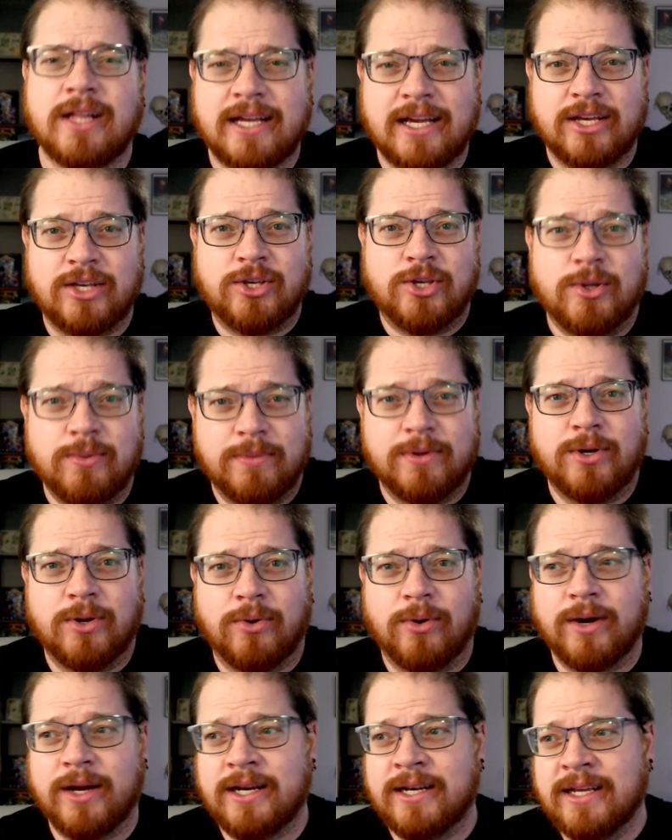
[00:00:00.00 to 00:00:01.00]
a
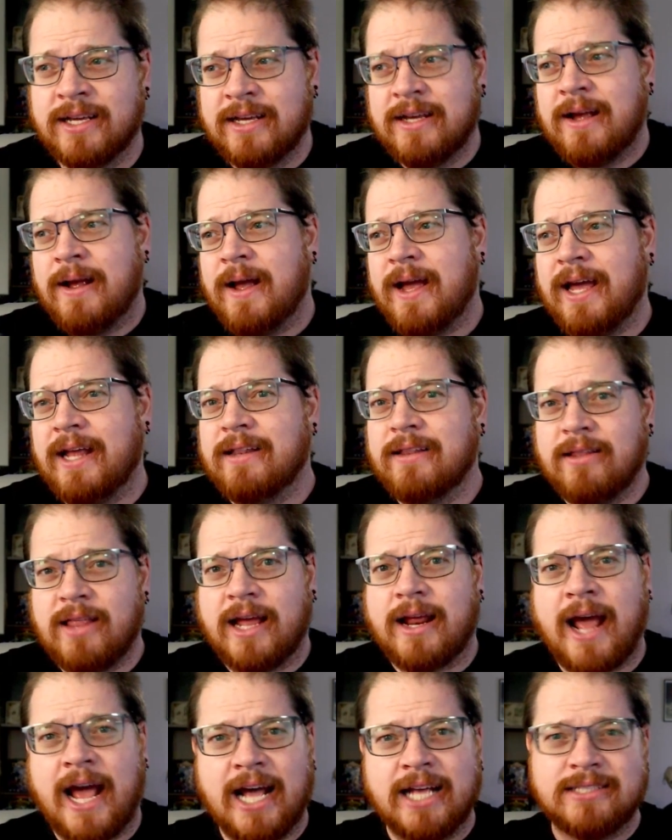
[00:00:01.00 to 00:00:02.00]
humanoid and
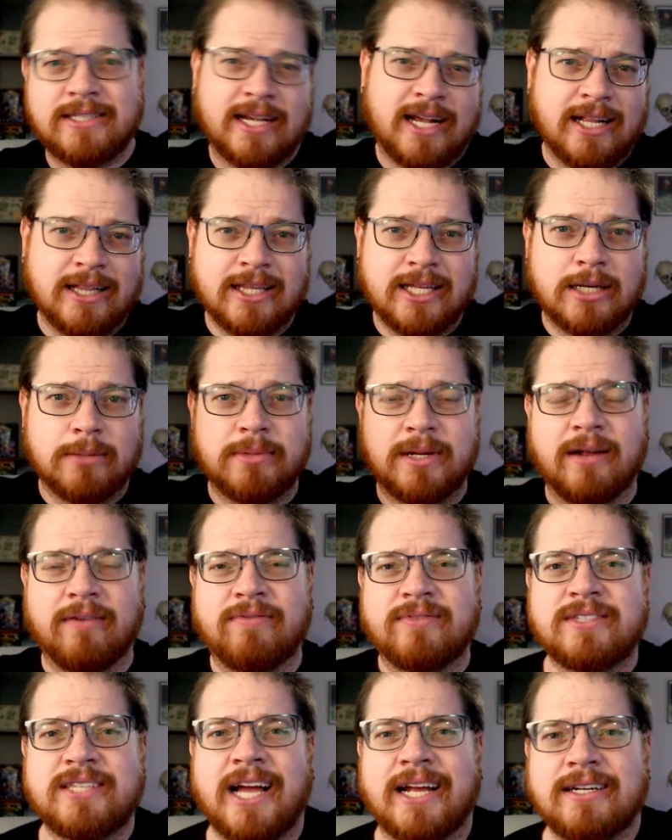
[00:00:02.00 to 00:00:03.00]
like has like a little bit
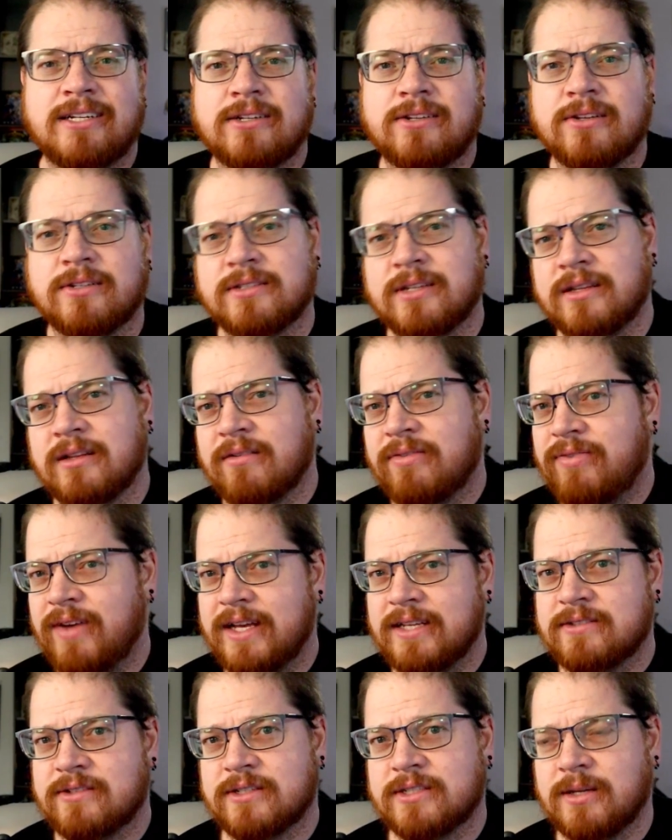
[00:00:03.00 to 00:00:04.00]
of tentacles on the
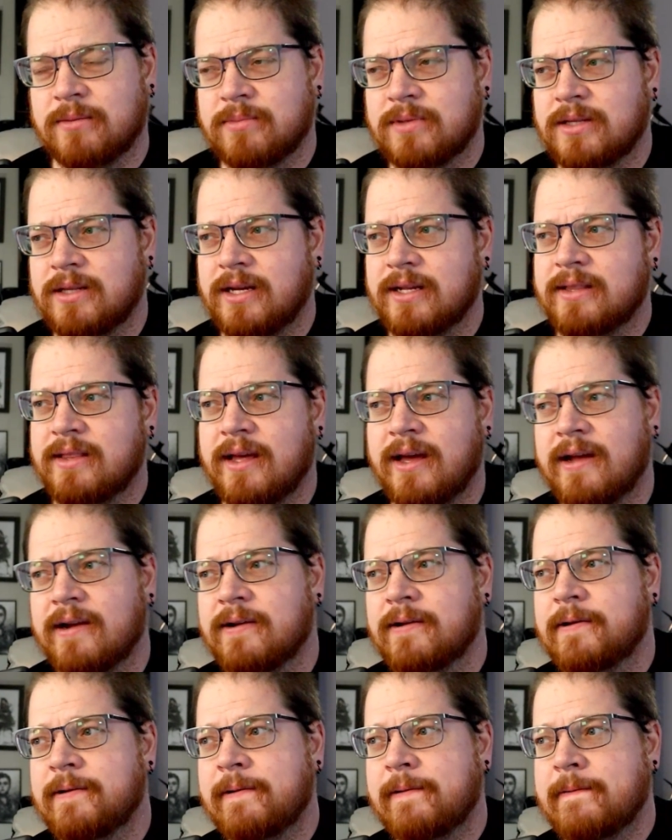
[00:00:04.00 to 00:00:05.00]
face or something like that.
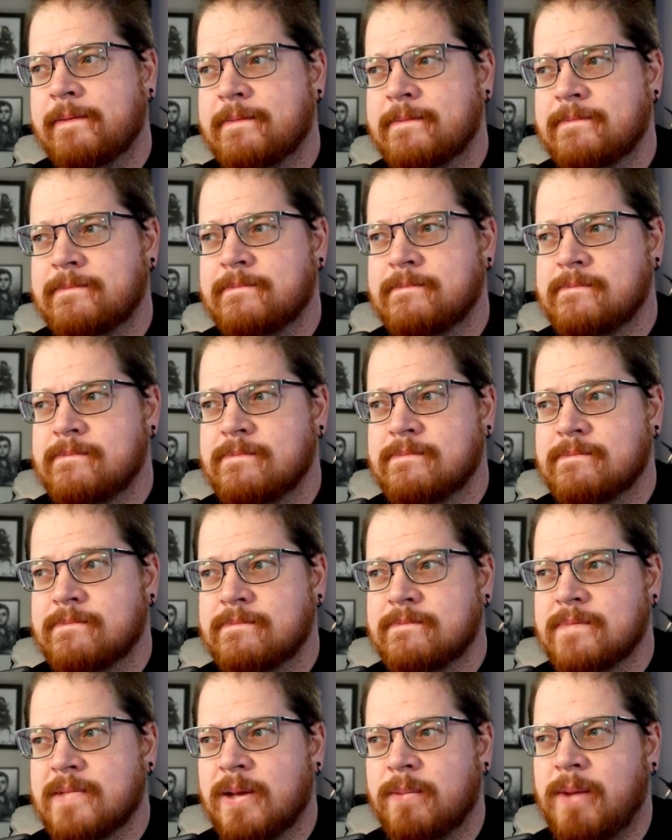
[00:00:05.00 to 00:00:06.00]

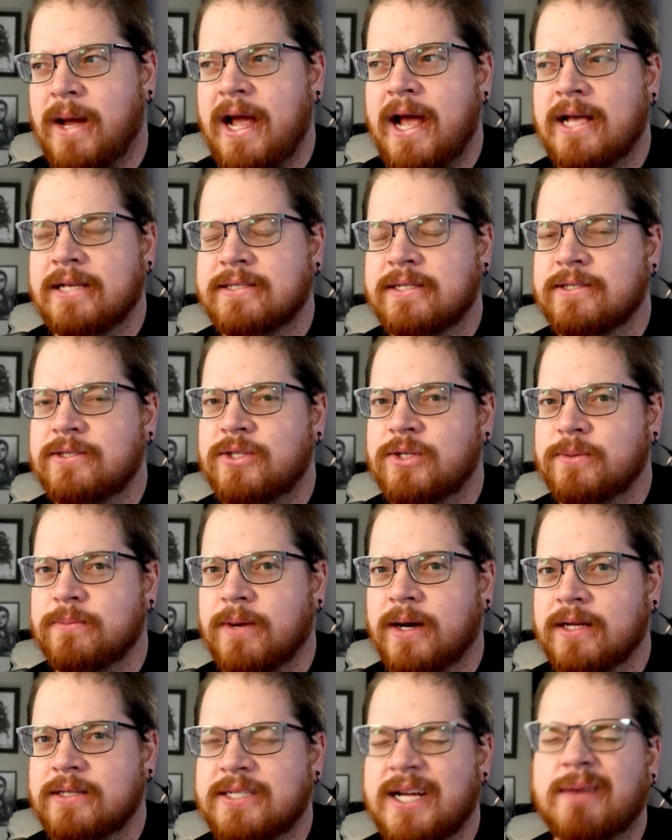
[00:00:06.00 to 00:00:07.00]
Am I asking too
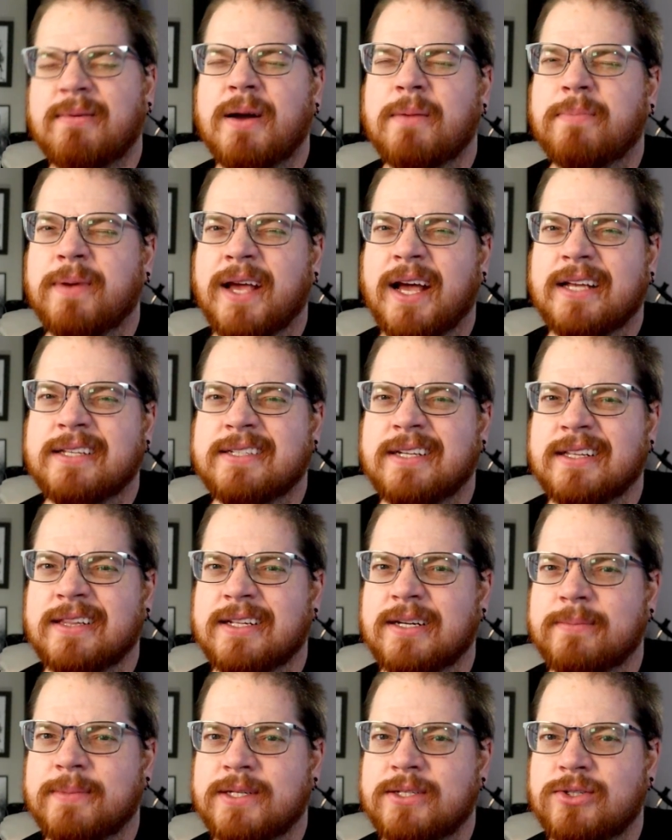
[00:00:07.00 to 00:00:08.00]
much? I might be asking a
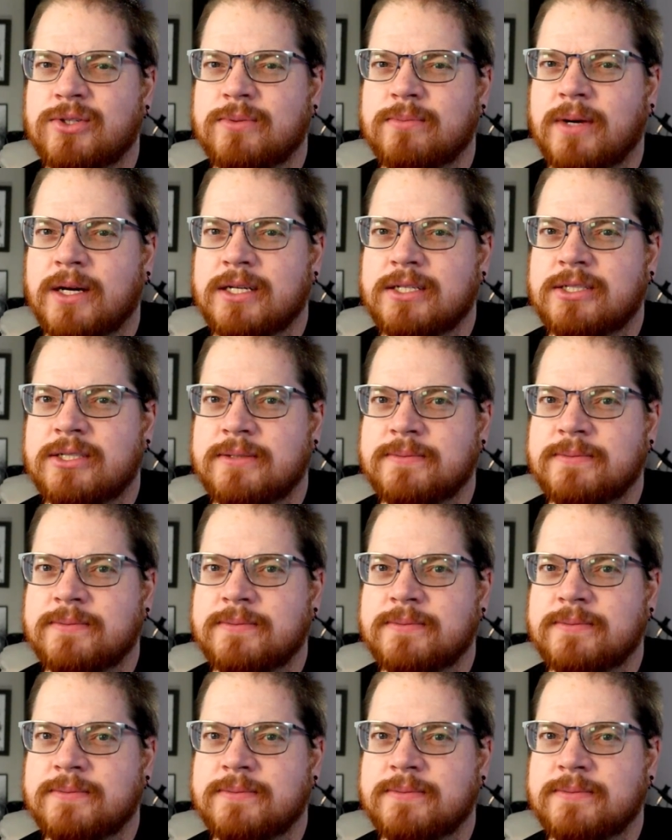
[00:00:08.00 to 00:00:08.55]
little bit too much.